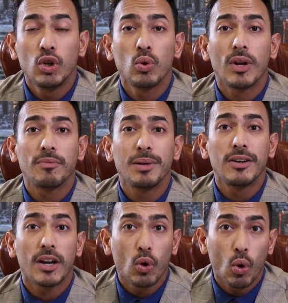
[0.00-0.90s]
you would have
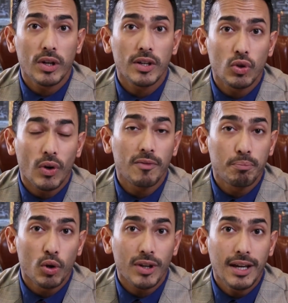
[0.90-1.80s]
been recorded to
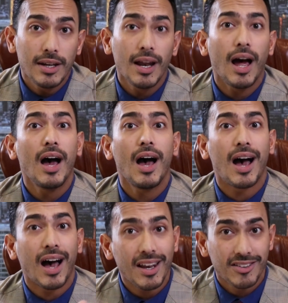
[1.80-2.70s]
have put in
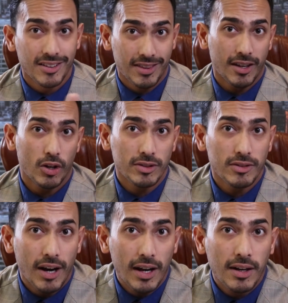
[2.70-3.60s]

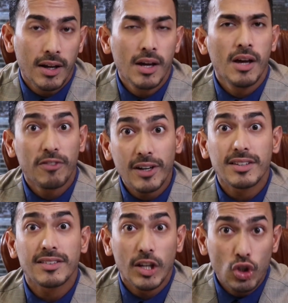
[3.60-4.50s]
100,000 Rand.
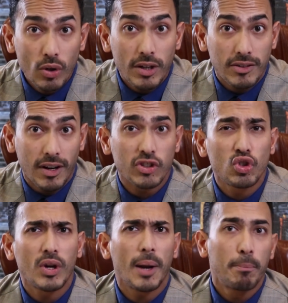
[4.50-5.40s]
Versus a unit
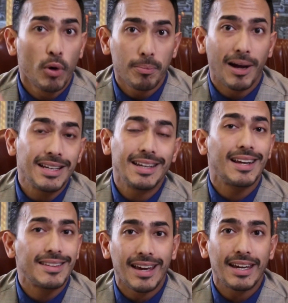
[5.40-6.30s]
trust, you can put money
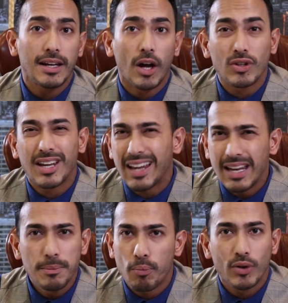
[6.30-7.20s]
in and take it out at
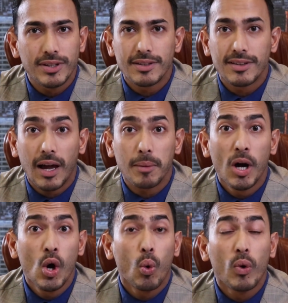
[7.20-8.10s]
any point in
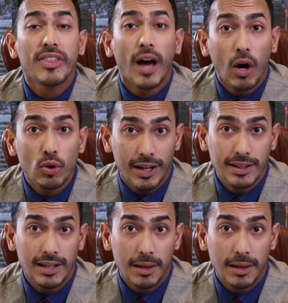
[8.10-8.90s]
time without any